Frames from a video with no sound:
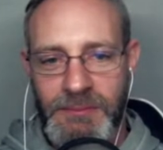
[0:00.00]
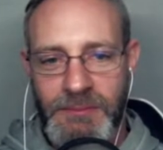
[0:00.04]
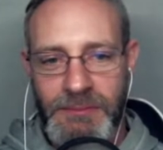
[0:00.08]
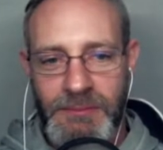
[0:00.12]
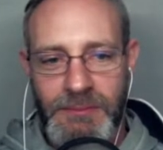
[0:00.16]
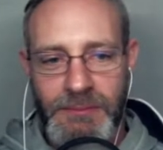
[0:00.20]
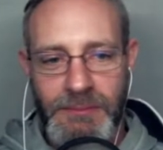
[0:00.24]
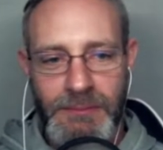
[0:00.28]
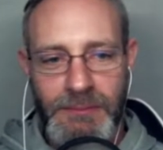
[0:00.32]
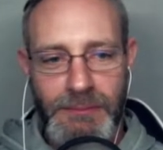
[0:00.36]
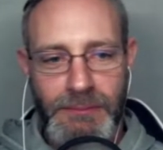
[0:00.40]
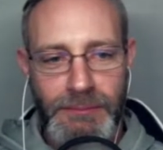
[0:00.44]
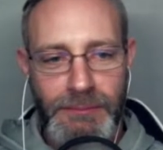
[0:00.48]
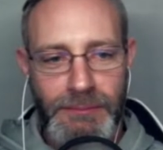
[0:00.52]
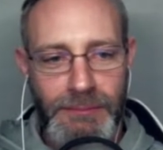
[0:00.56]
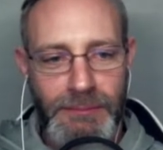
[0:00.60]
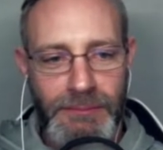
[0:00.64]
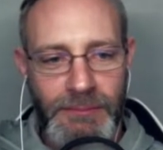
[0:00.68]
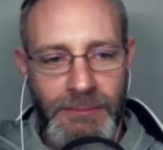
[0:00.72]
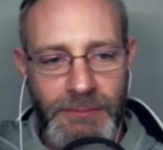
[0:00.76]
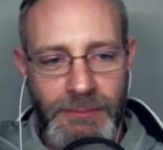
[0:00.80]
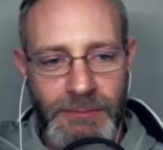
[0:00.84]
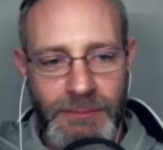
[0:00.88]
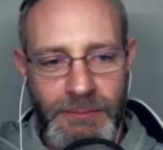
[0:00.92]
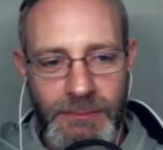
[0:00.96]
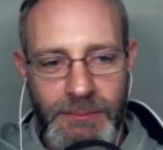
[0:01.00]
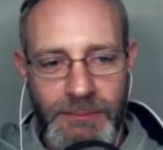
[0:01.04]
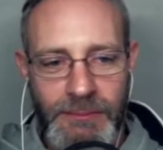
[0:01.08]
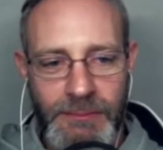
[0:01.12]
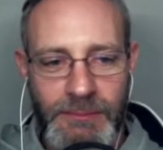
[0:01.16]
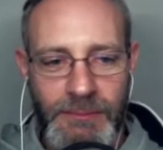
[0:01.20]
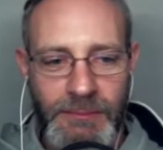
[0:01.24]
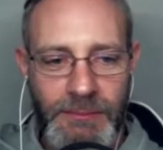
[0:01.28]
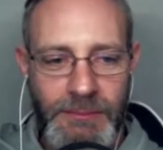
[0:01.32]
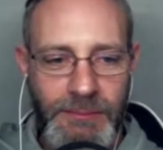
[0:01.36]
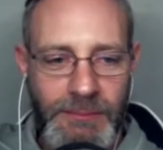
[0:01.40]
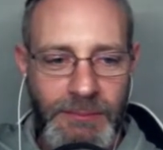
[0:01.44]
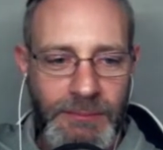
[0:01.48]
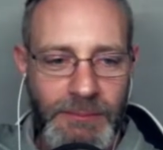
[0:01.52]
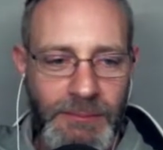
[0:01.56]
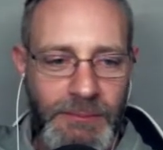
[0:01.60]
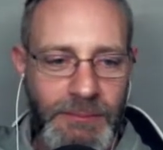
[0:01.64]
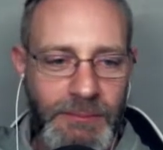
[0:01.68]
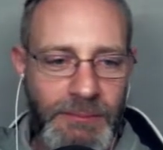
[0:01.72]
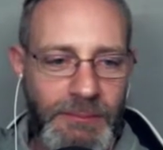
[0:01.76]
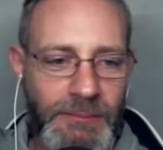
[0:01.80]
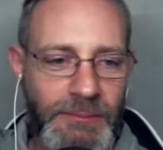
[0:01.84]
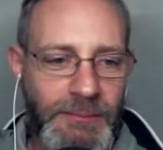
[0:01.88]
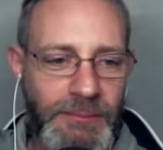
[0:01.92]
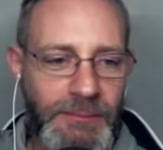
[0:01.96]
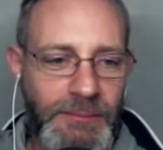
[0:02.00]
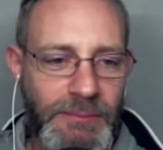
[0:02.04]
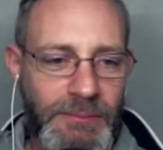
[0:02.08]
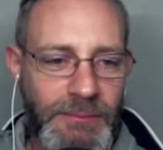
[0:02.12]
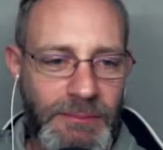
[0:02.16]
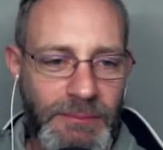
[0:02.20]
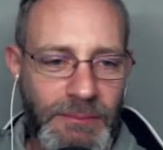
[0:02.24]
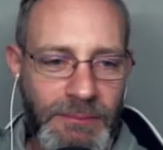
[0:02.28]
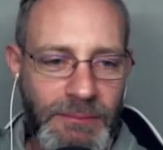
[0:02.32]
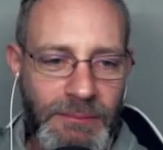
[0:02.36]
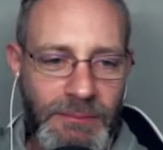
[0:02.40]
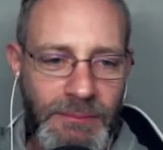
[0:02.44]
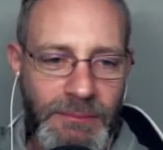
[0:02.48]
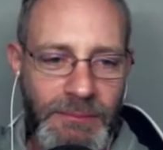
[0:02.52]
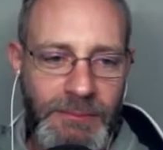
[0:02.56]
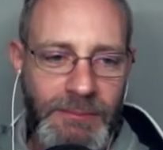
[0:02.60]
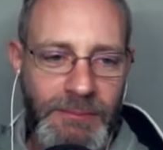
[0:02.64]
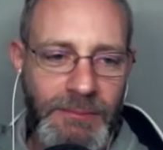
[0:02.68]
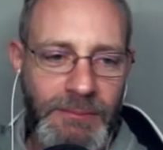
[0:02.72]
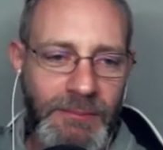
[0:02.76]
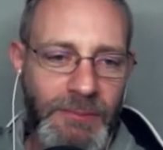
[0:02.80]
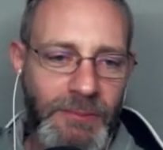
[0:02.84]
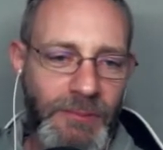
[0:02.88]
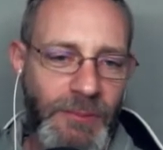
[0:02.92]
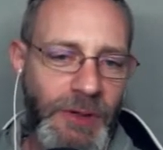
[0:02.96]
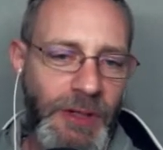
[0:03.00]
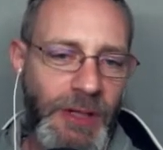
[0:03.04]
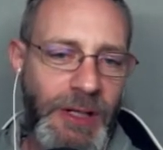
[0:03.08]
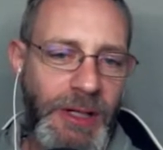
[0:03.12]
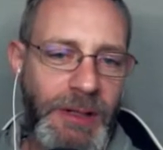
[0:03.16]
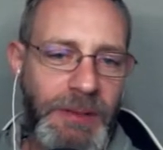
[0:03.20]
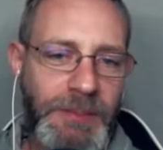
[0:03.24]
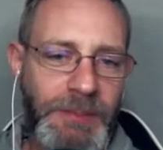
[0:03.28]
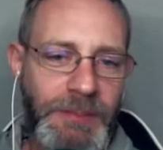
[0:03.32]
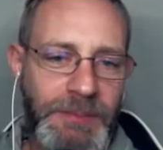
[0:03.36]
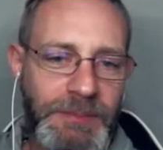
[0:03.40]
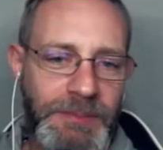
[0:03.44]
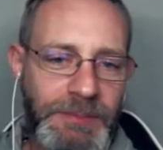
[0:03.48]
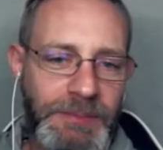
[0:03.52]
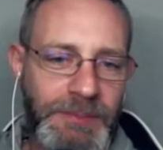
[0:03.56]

No words are spoken by the person on screen.